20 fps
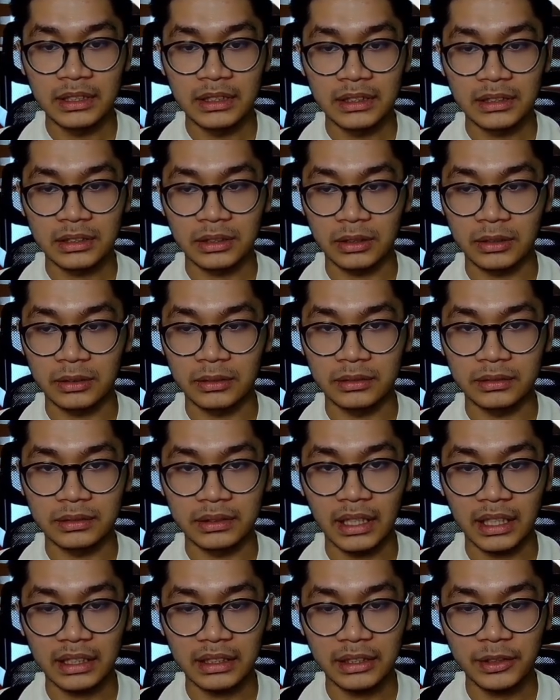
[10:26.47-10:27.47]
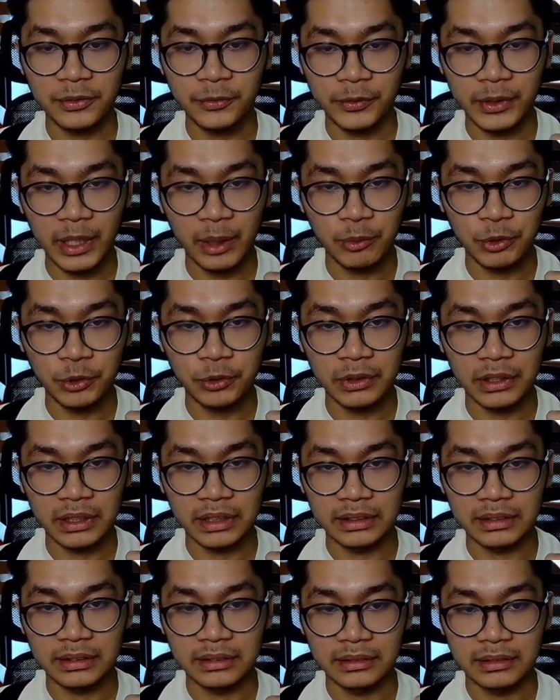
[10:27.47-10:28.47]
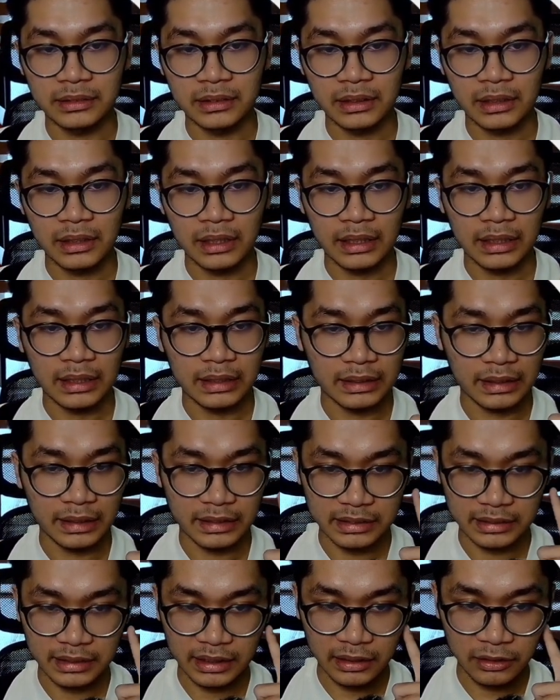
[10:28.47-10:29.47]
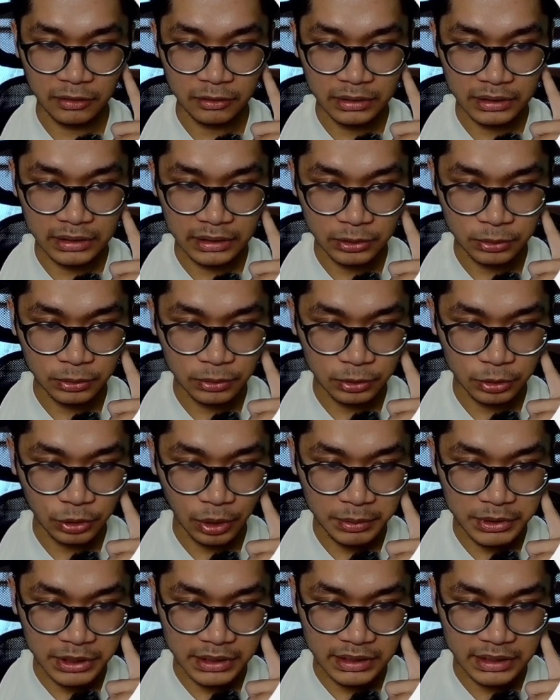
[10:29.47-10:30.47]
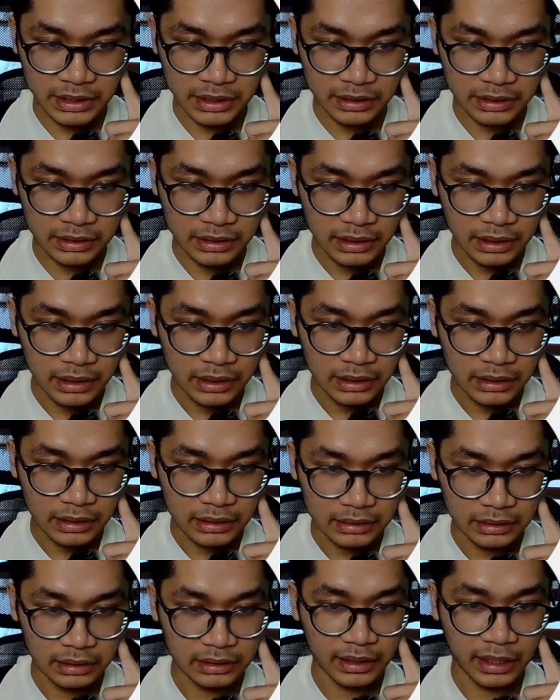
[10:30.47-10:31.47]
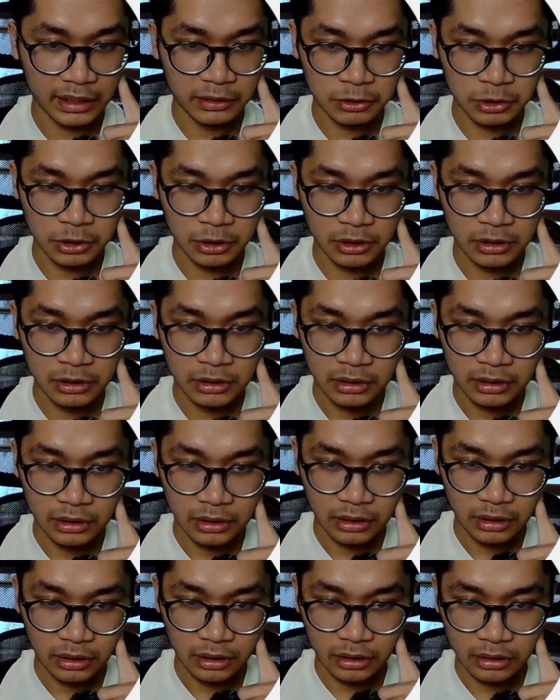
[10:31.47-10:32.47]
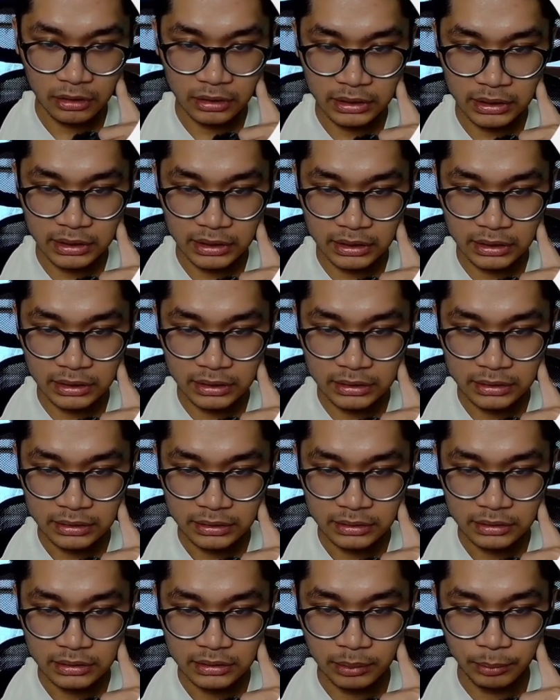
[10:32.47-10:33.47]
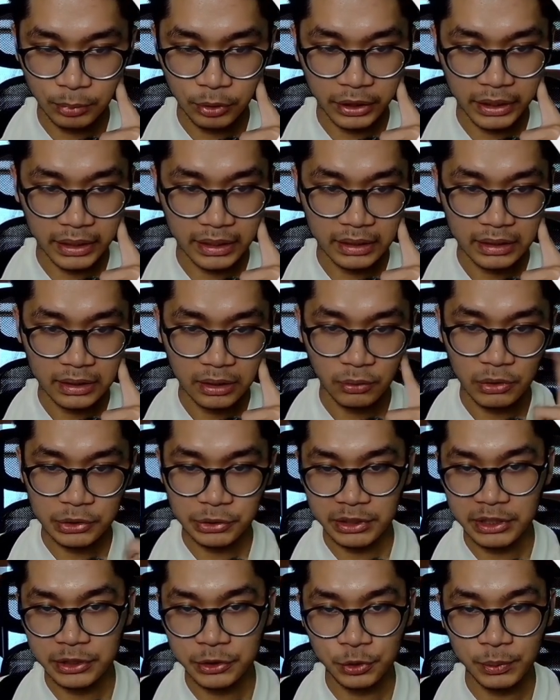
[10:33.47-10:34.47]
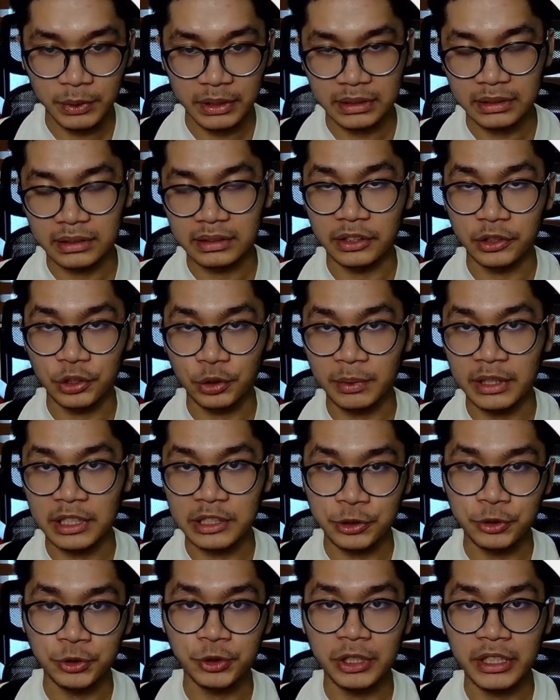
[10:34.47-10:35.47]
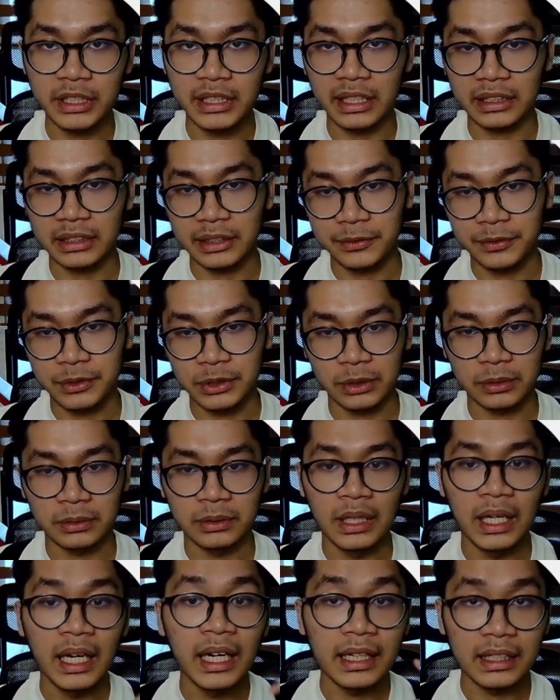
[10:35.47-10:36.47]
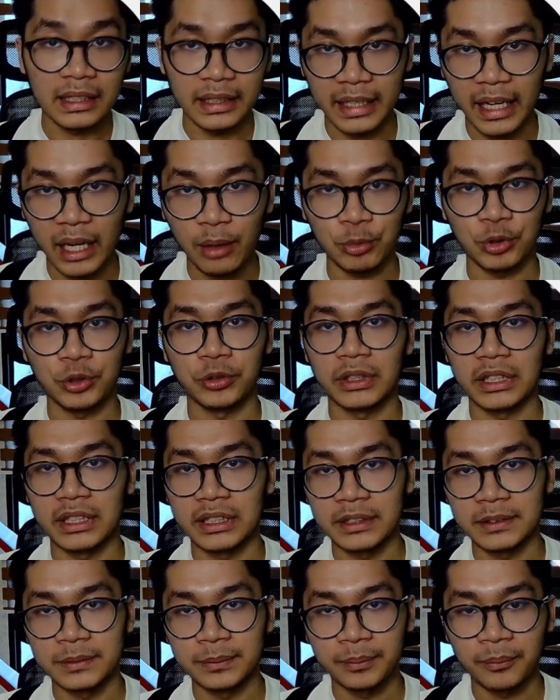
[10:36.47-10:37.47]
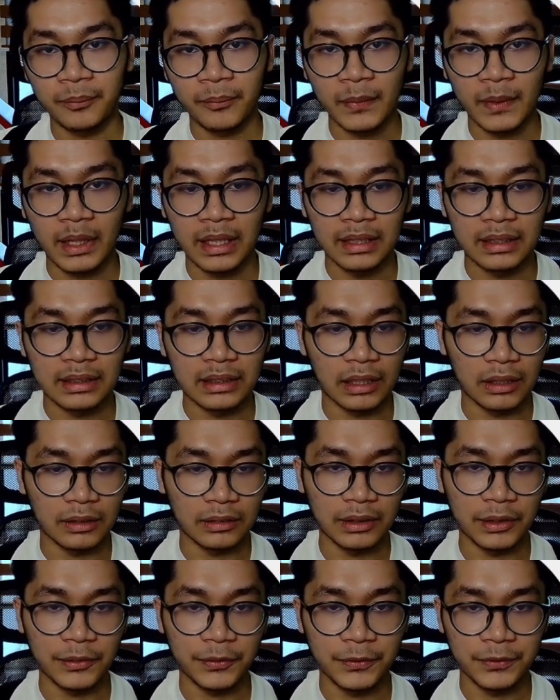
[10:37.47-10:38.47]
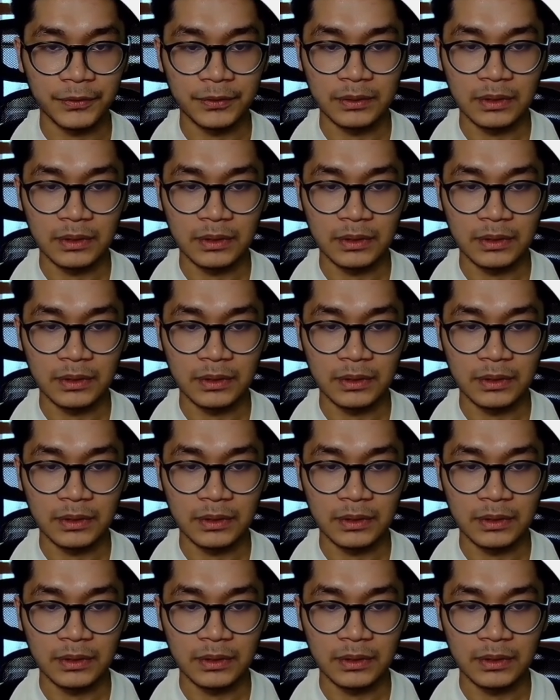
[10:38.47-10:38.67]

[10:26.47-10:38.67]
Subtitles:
So dative, dem Jungen. There are only two options here. The dinosaur or the boy. Which one is human? The human is usually dative. So dem Jungen. Now if